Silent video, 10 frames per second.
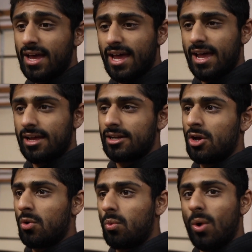And
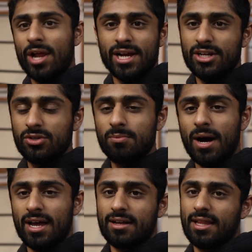when I do
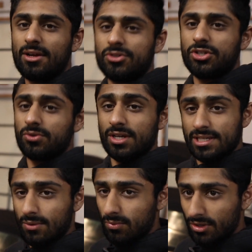buy a clown shoe, because
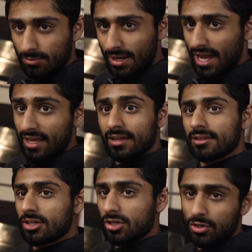I will buy
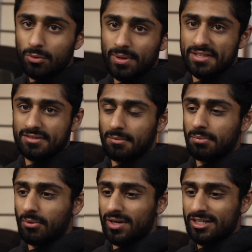the coupe at some
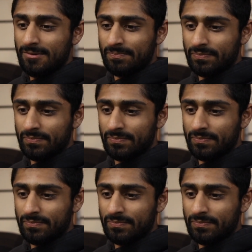point,